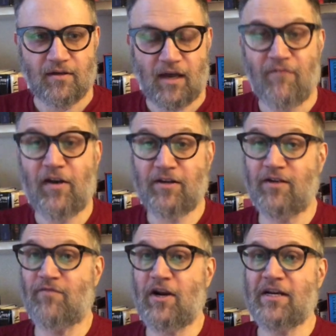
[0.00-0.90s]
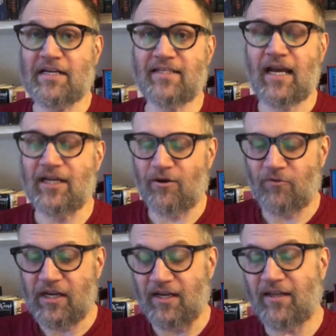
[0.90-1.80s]
a very exciting
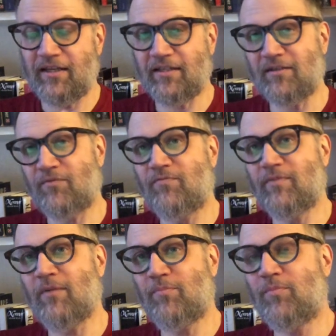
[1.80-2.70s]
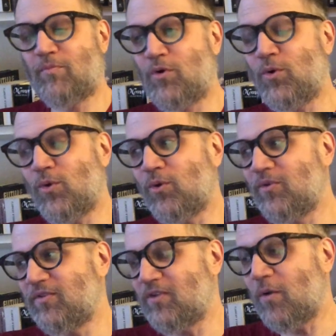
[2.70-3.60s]
read. I think it's a cool
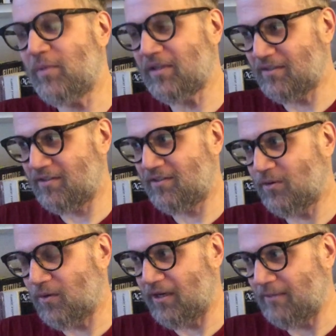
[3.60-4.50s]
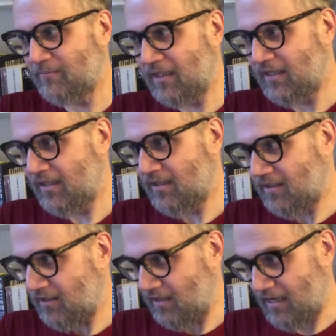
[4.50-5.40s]
dystopian story.
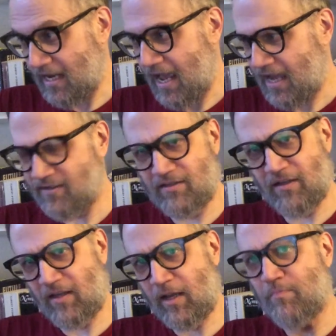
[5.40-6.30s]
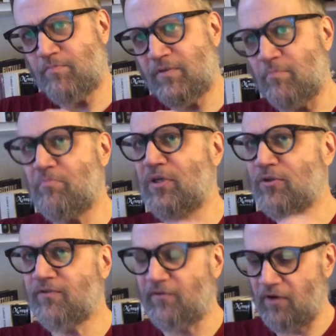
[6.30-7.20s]
And it has some
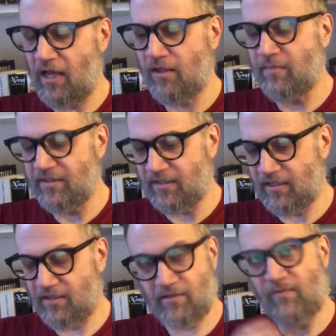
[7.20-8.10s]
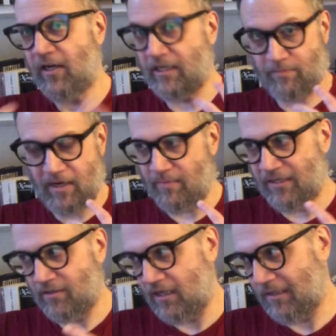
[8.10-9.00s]
beautiful elements in it and some very
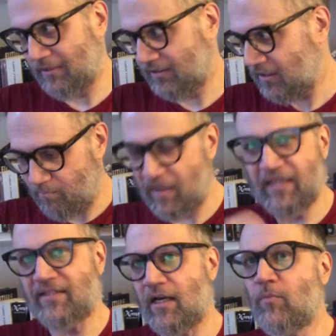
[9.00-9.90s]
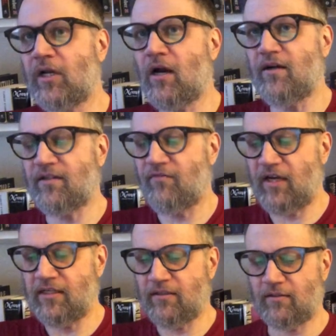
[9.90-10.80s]
experimental elements. But in some regards, I
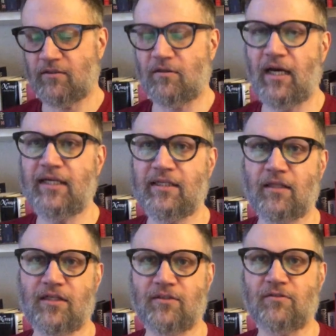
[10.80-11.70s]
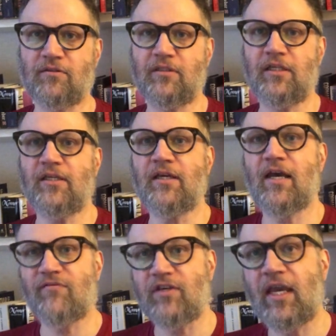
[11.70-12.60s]
find it a little ideologically
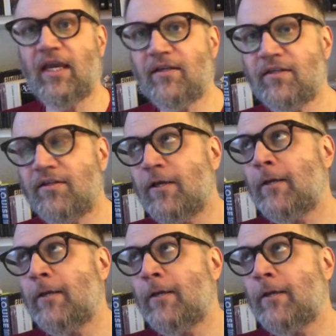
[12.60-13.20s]
heavy-handed,